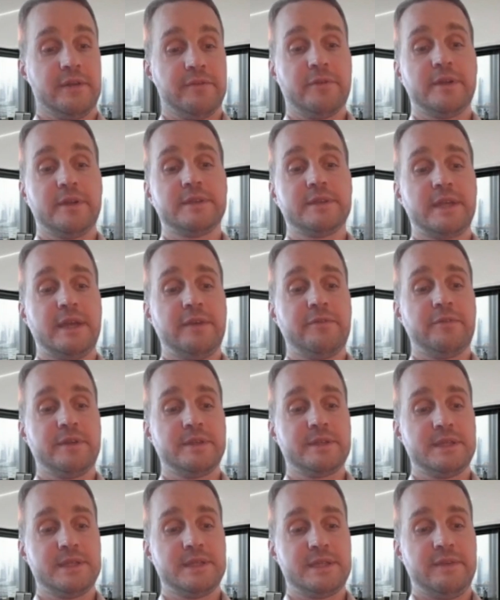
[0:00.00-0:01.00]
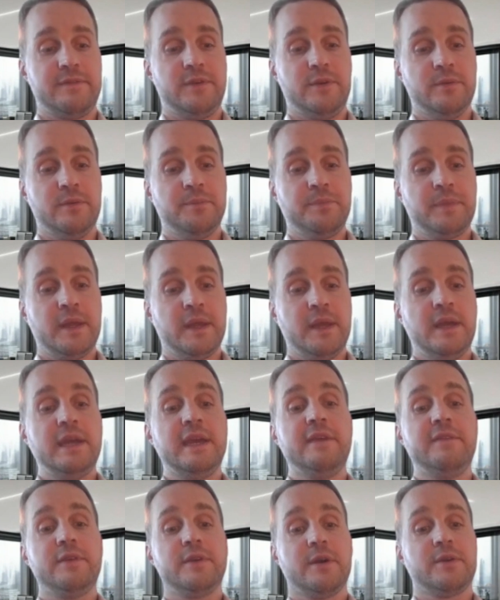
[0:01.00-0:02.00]
For instance, if you
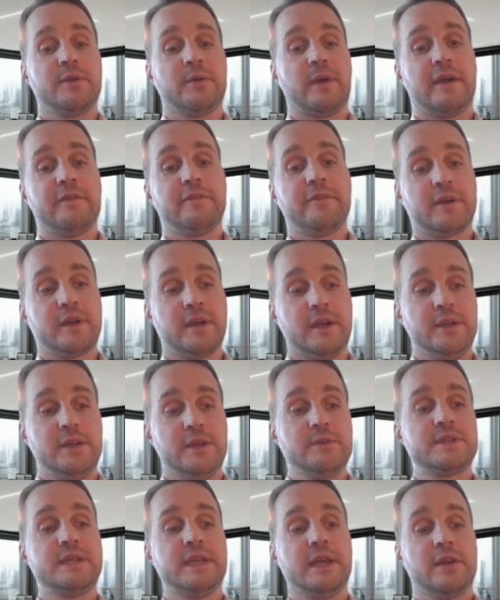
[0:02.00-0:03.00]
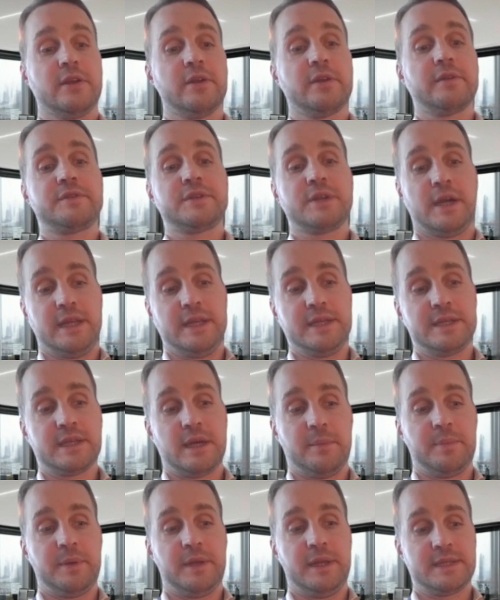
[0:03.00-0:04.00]
go to Africa, you see a lot of Chinese
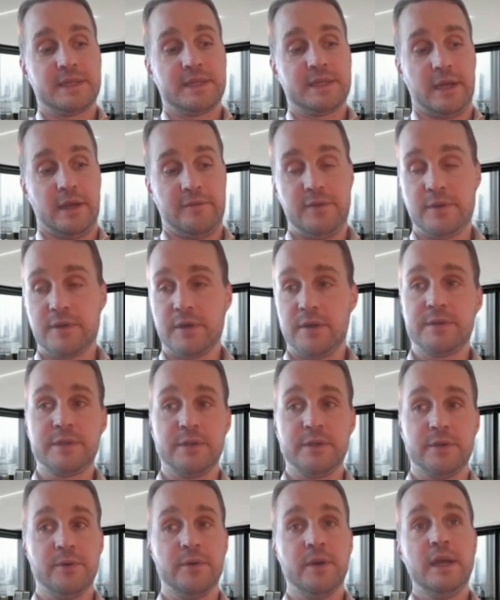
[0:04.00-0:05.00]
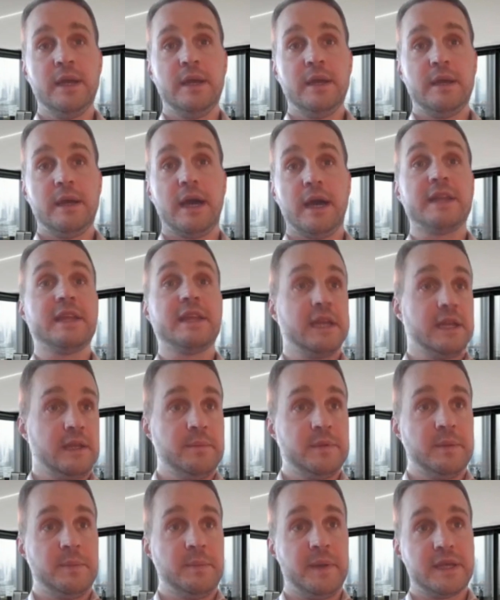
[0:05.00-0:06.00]
companies there. If you go to, I
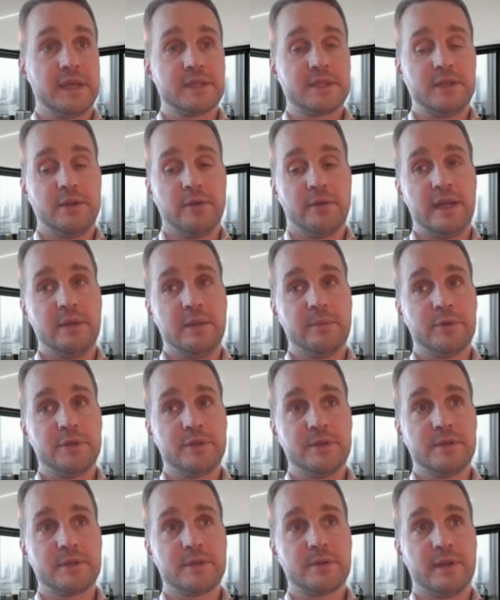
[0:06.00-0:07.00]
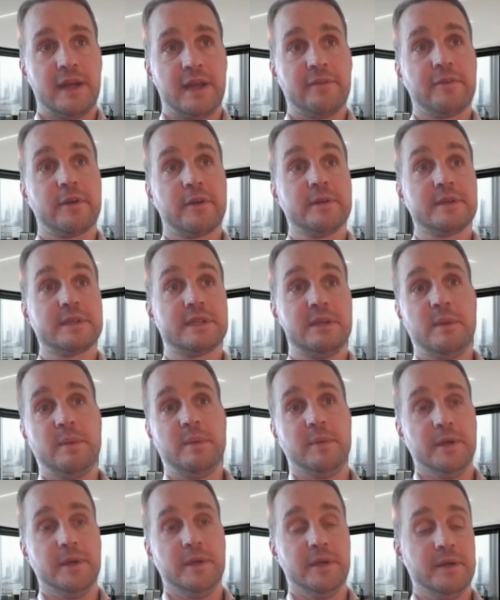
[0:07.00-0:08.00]
think the biggest uranium producer in Africa is
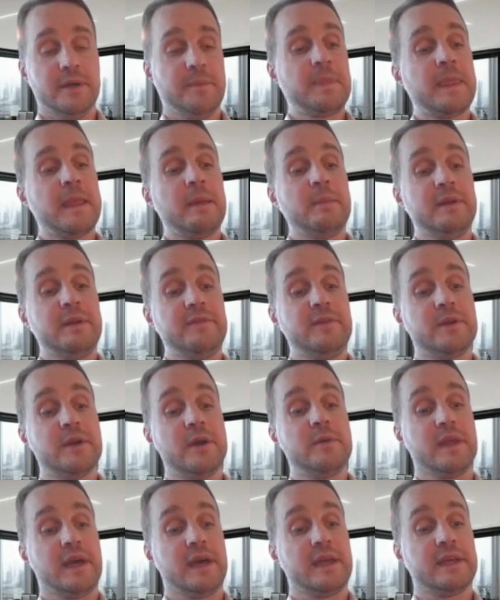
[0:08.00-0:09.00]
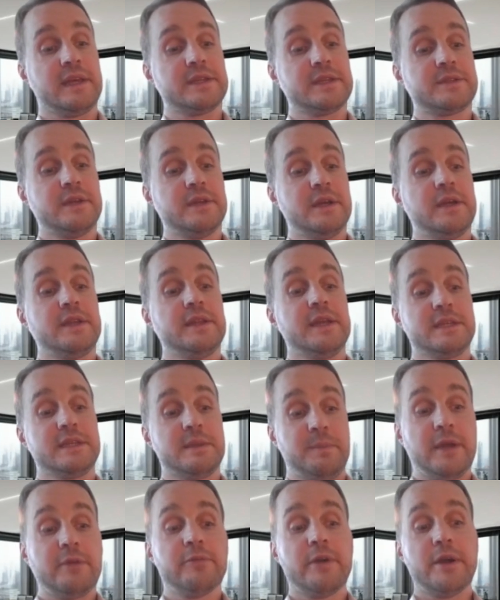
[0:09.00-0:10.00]
Namibia. But if you go there, there's a
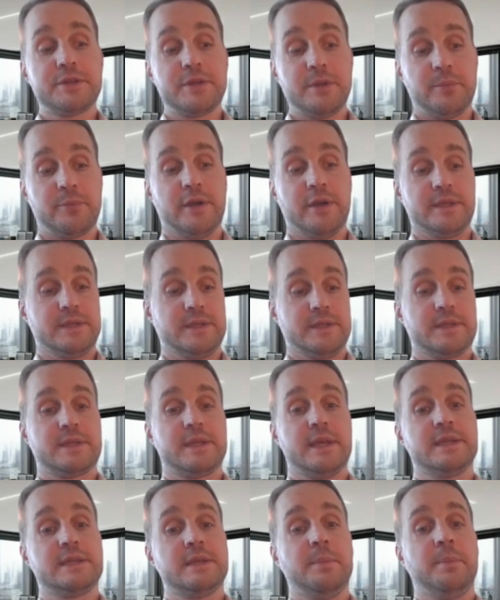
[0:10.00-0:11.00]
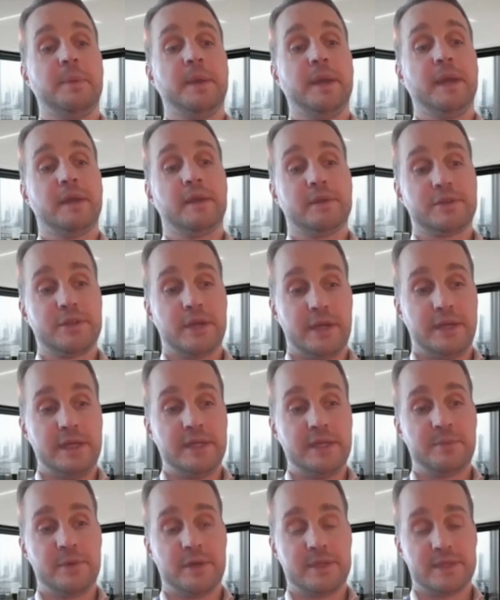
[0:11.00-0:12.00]
big Russian presence, there's a big
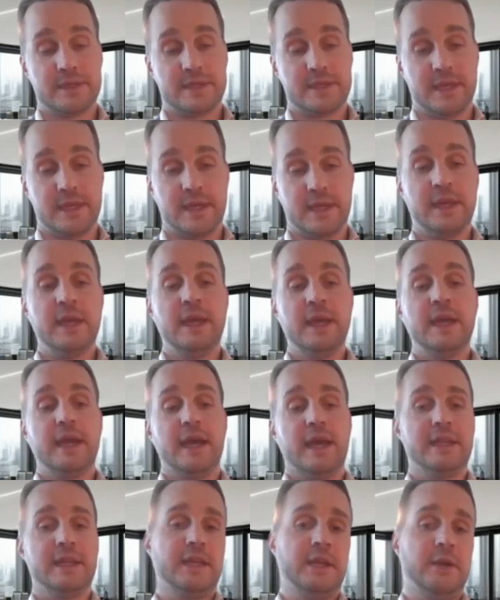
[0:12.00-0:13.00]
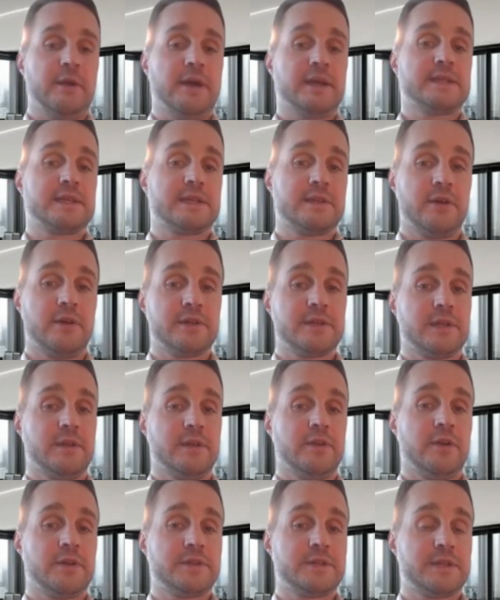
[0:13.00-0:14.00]
Chinese presence there, and the US has lost
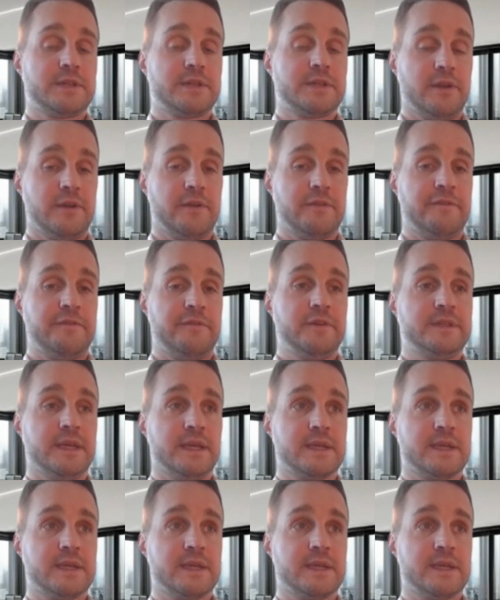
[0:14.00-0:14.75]
a lot of footing.